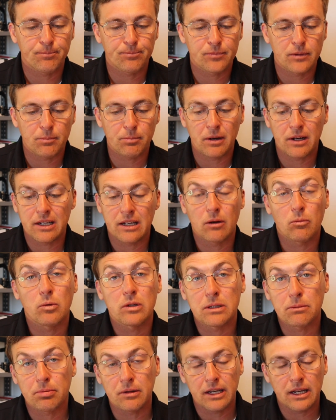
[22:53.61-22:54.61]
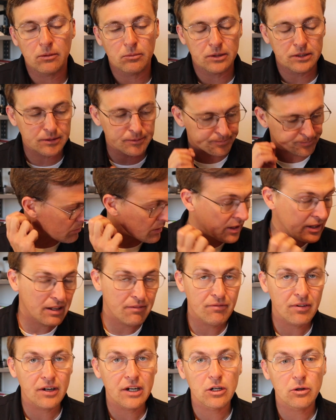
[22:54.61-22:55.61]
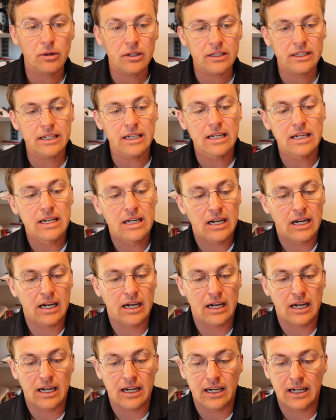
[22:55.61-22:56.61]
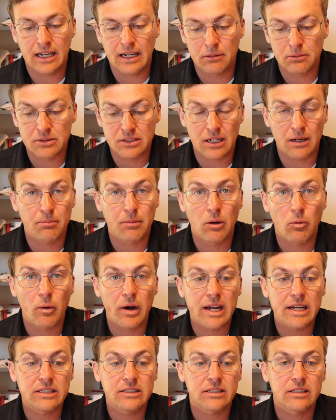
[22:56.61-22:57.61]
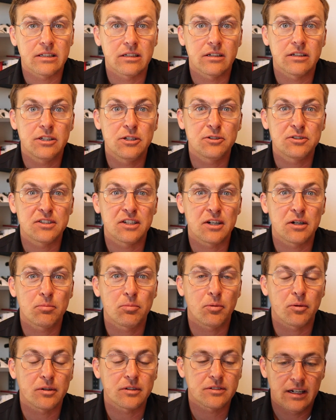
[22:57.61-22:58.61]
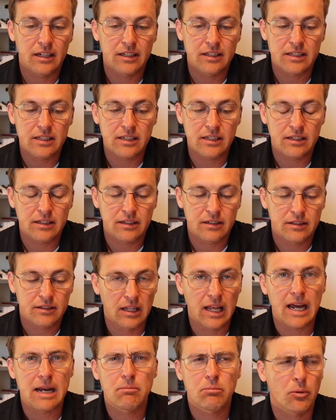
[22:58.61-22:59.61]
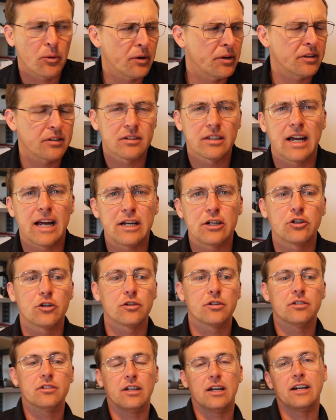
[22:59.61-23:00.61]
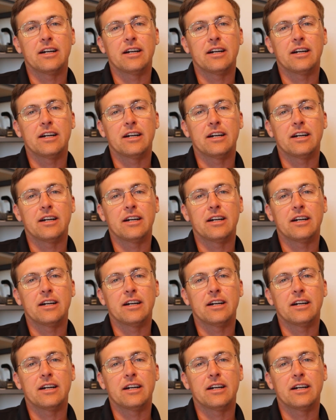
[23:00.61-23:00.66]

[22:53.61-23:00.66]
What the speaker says: depending on what the plan was. And then very quickly, I was on my way to the Houston airport. The line boy or line girl,